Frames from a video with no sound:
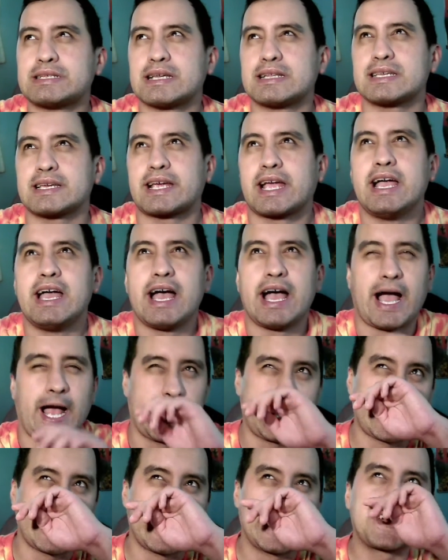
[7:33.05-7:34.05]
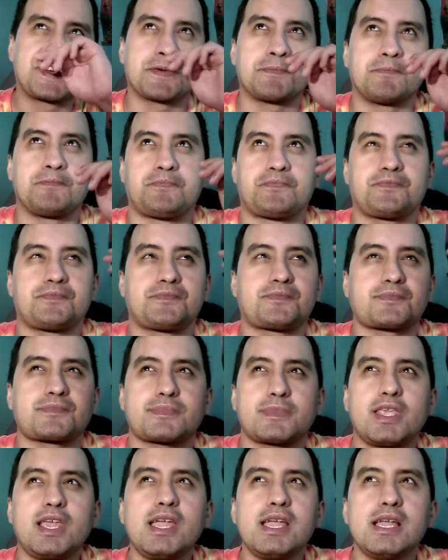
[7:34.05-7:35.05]
Like, I think
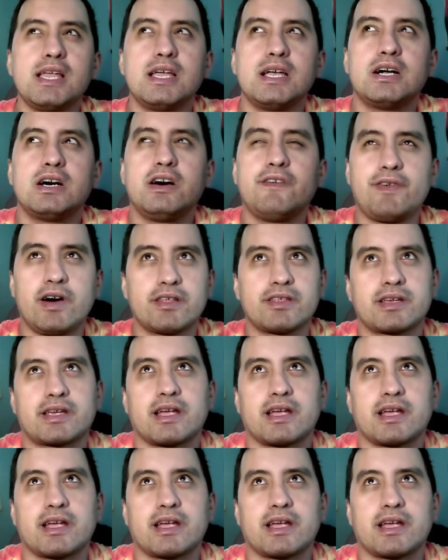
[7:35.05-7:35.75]
of all